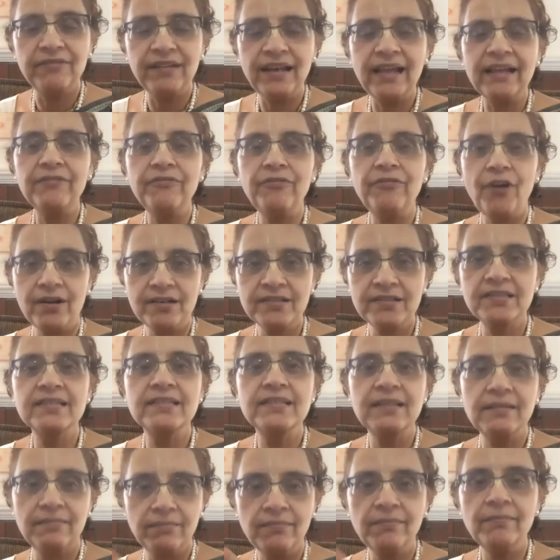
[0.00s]
Like foxes
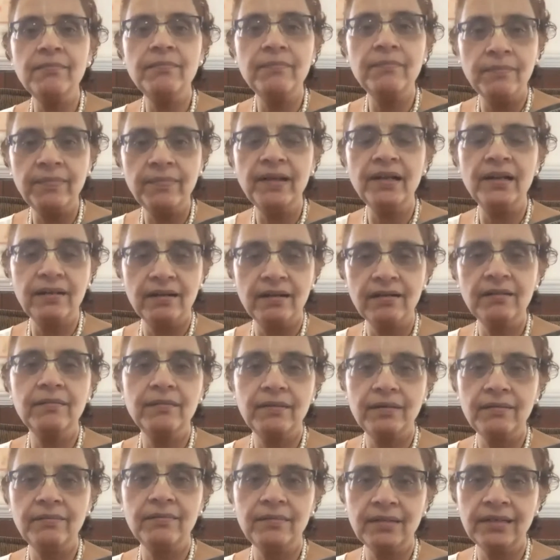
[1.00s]
build,
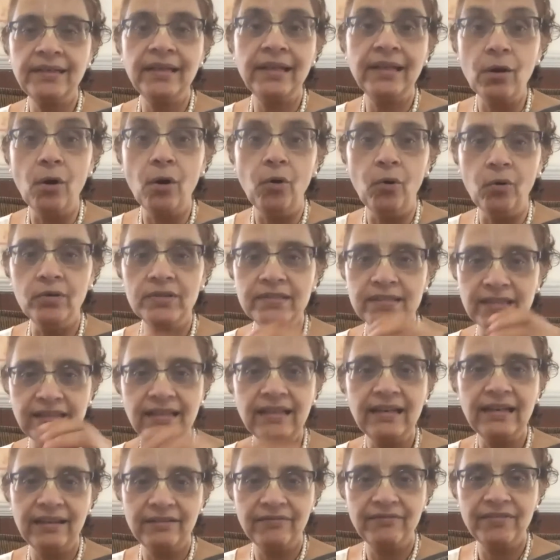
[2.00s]
dig holes and
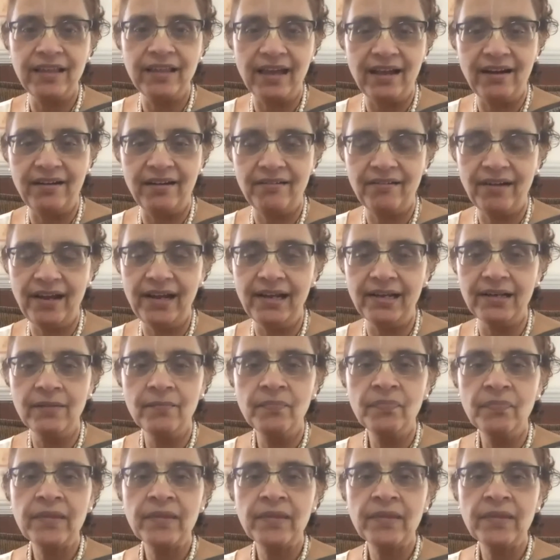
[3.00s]
live there, right?